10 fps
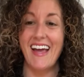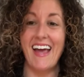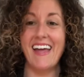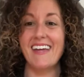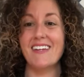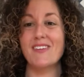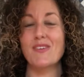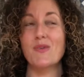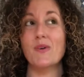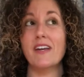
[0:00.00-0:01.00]
And
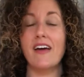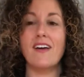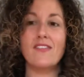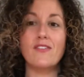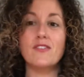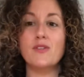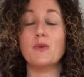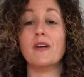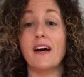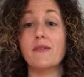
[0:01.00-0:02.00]
what
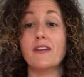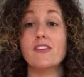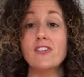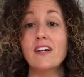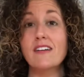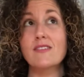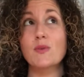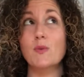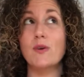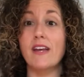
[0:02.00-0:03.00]
I want to share is
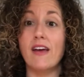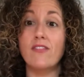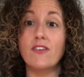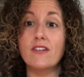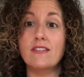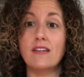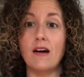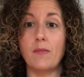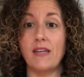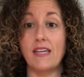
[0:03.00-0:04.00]
whatever is
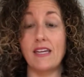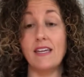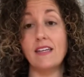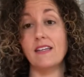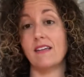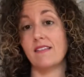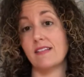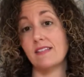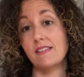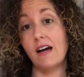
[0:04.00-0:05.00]
coming in
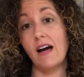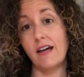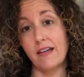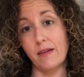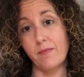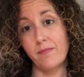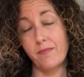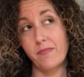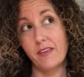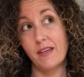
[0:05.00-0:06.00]
this time,
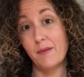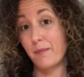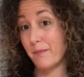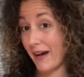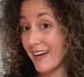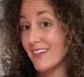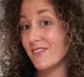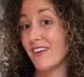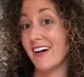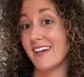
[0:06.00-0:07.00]
my
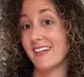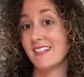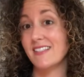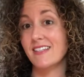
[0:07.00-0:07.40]
advice